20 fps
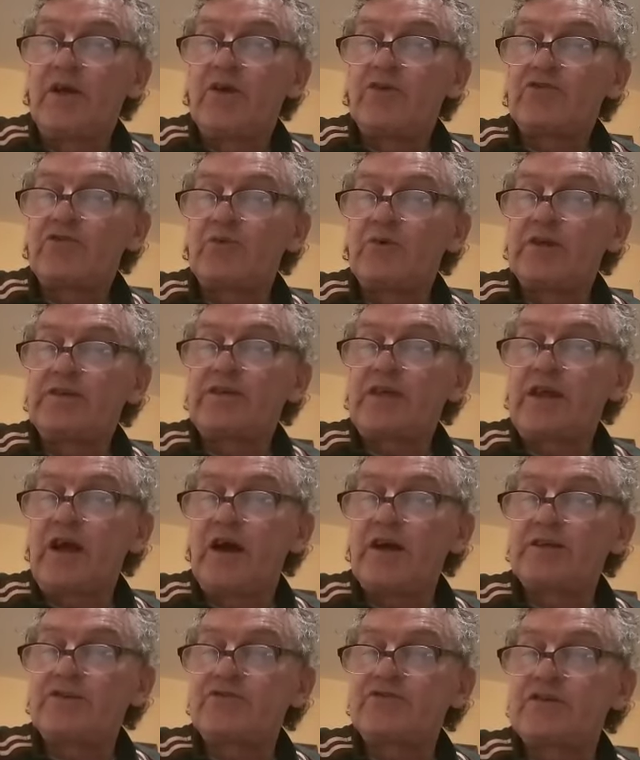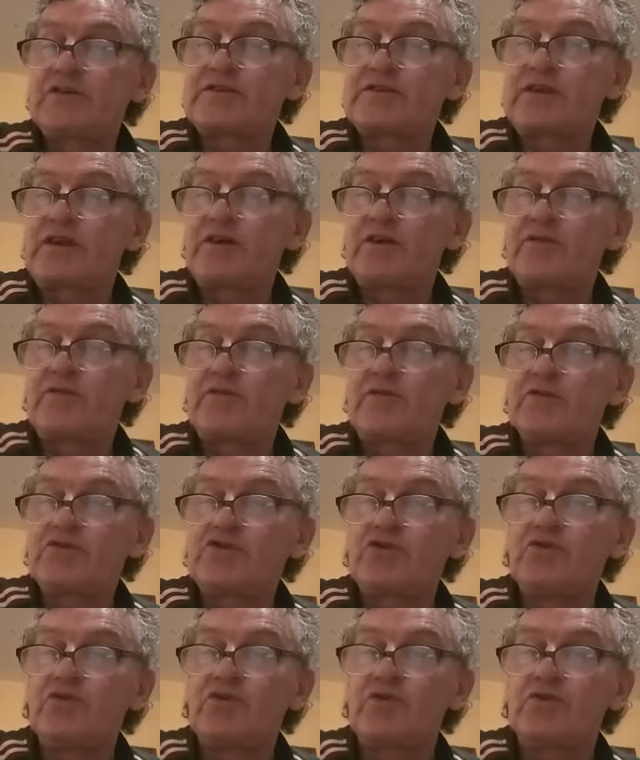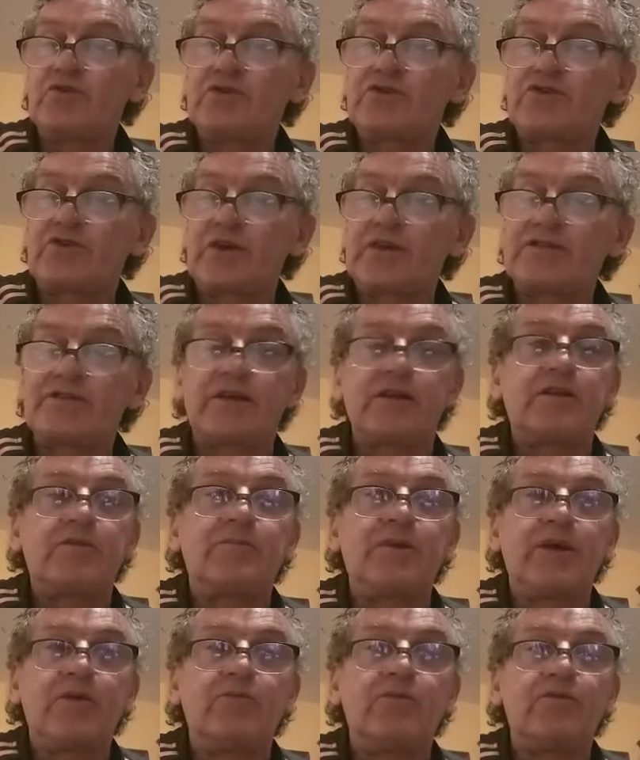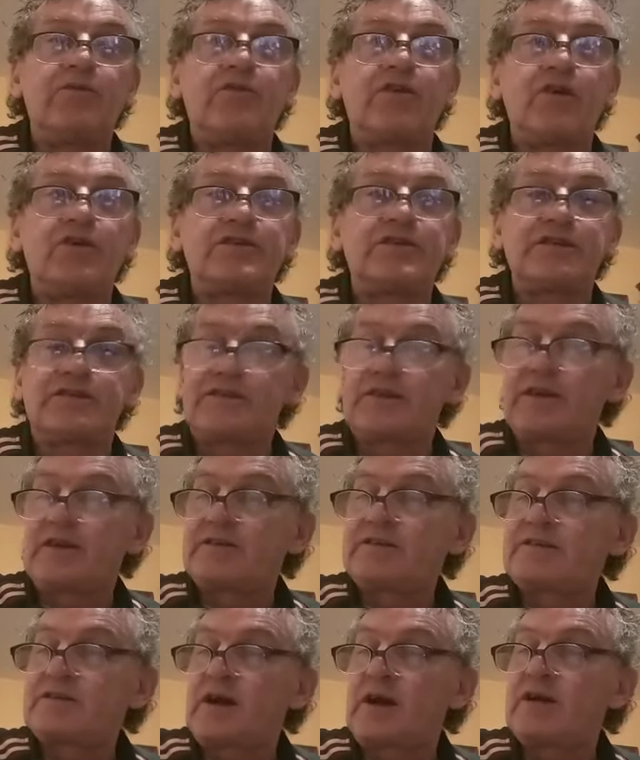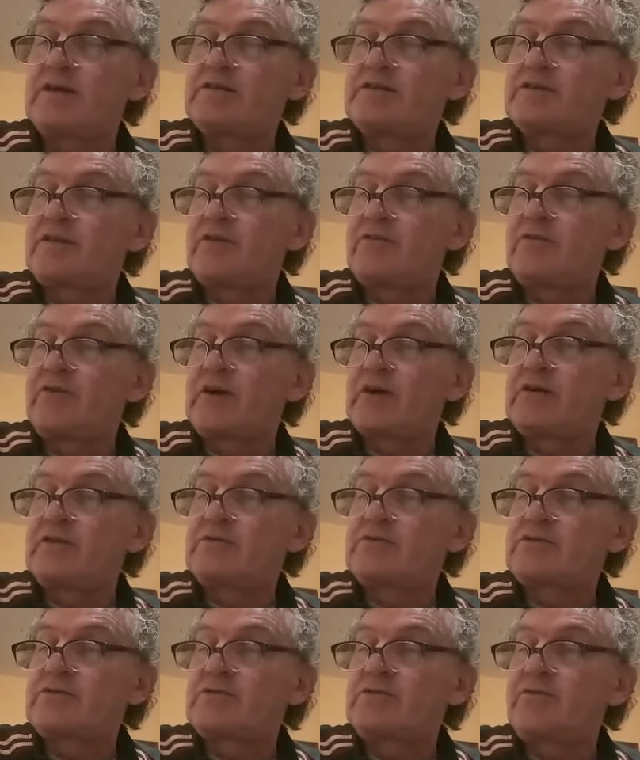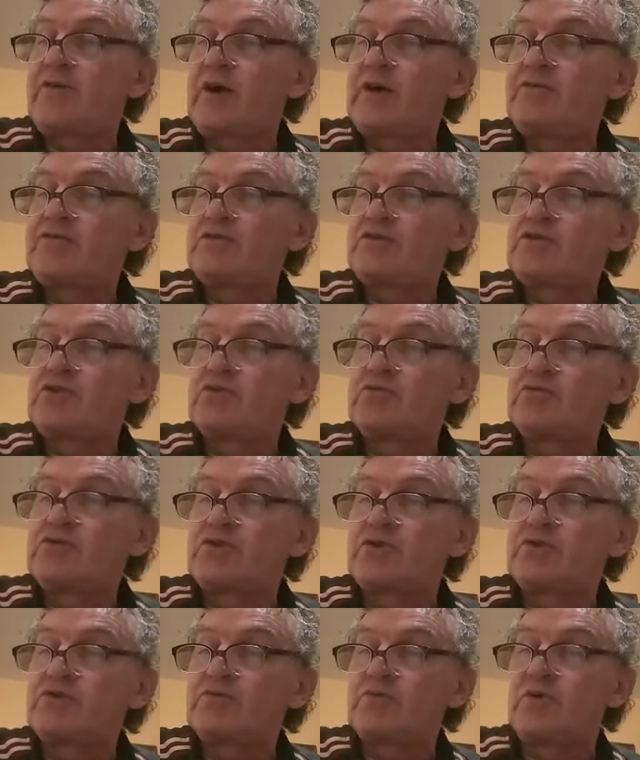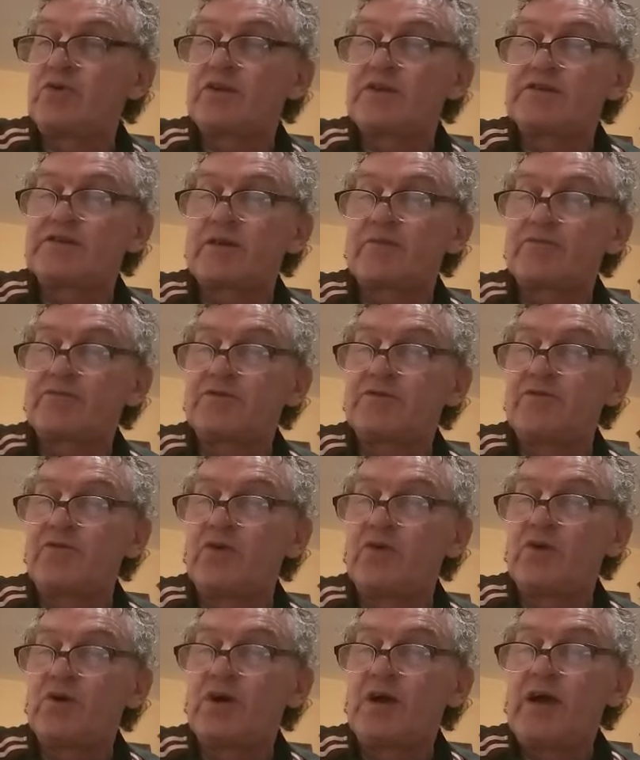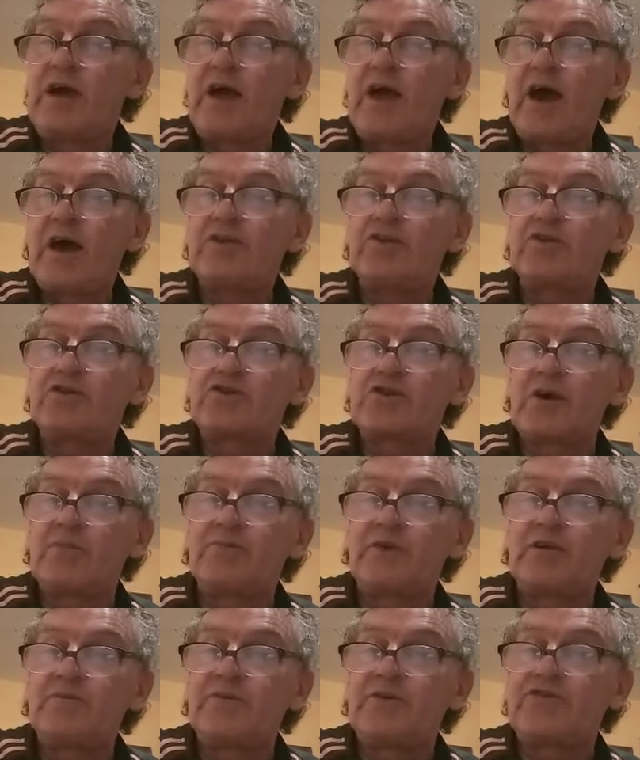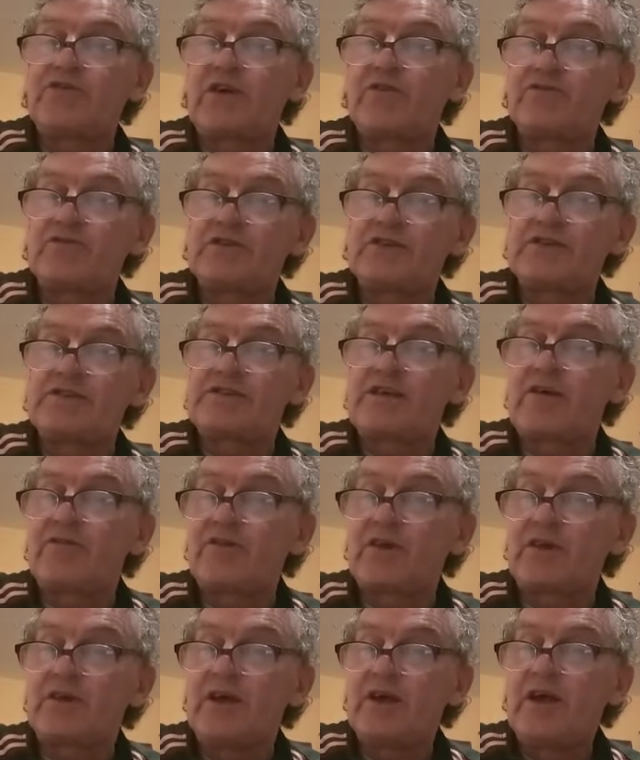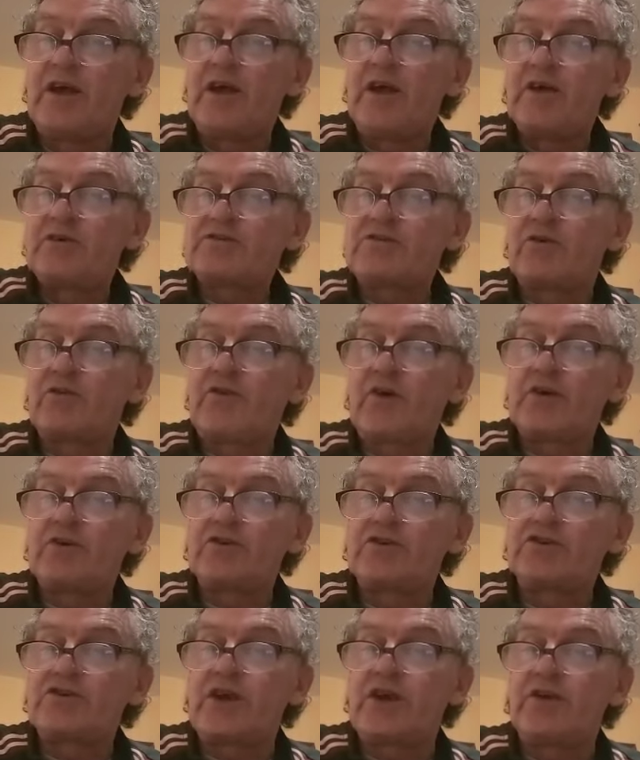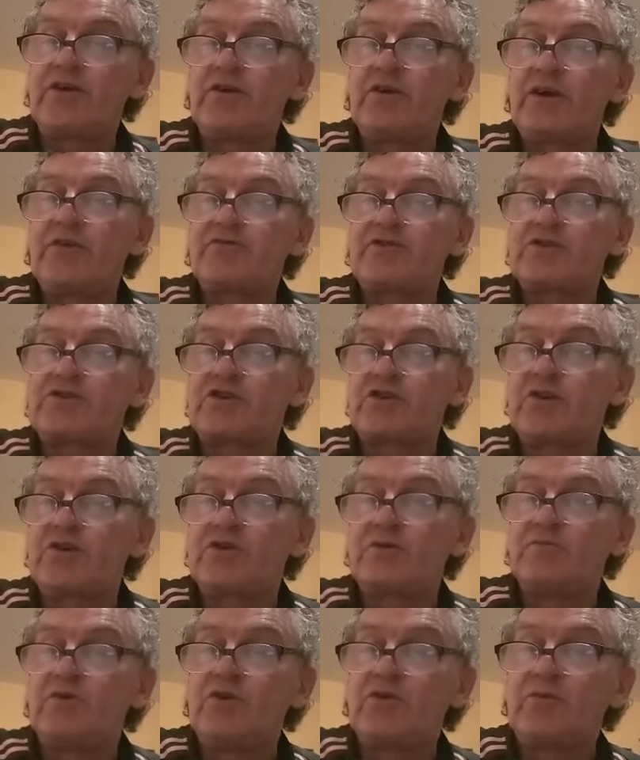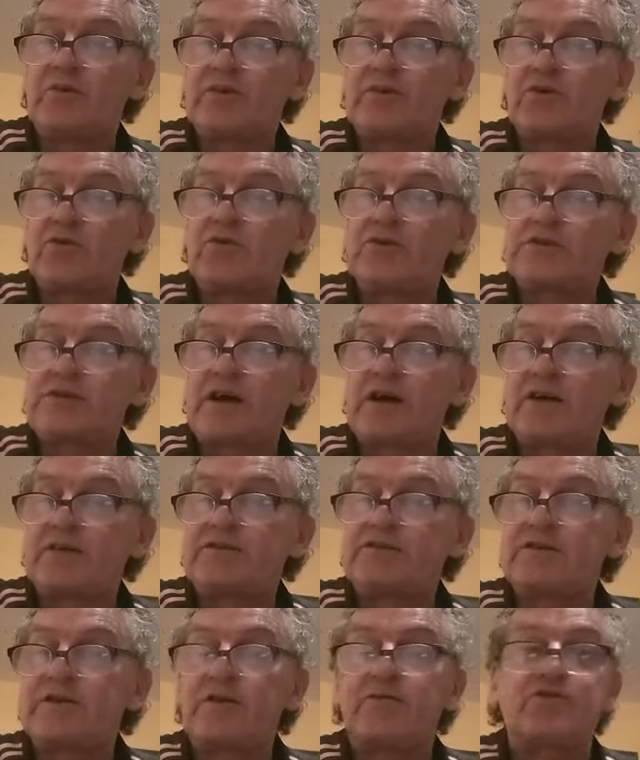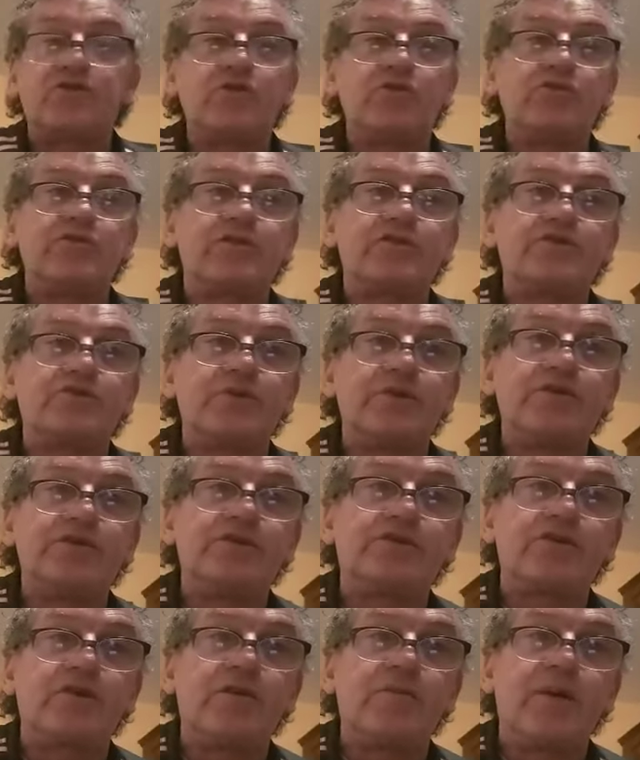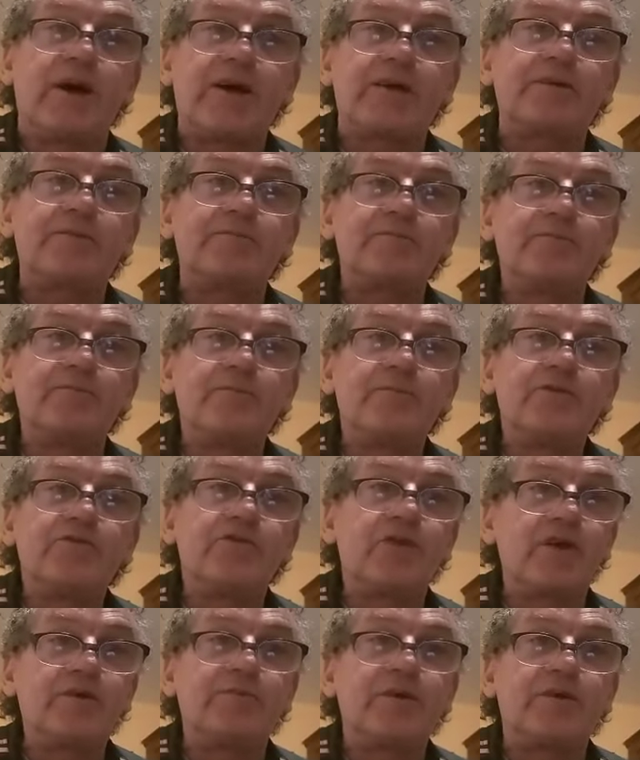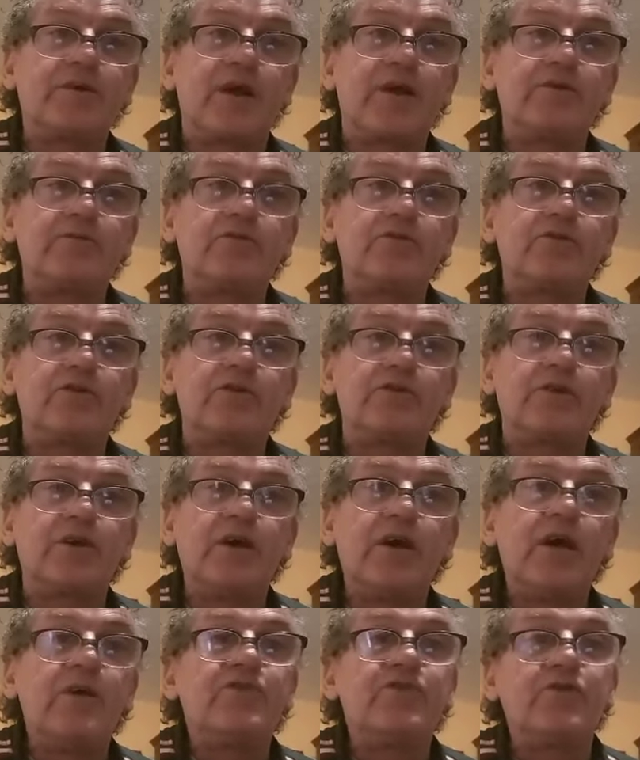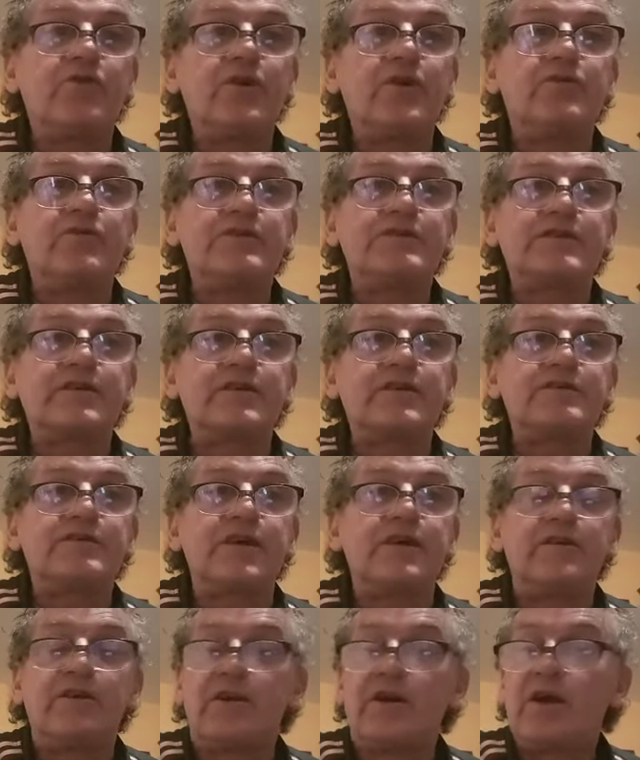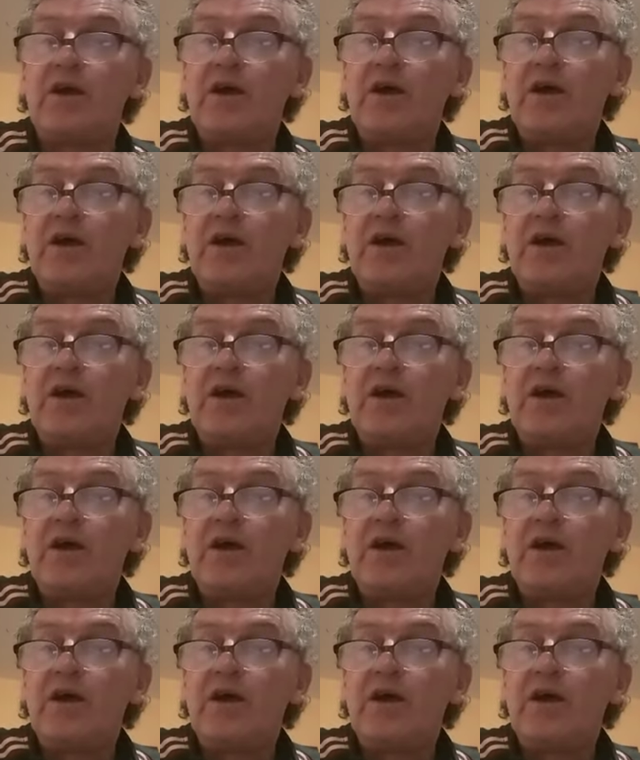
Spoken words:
So with the odds there, for a €2 Trixie, it'll pay 146. Odds of 5-2, 3-1, and 7-4. And your treble will be 77. So for your tenner, if the three of them won with those odds, you'd have 223 back. So that'd be grand, wouldn't it? It's the only risk in a tenner.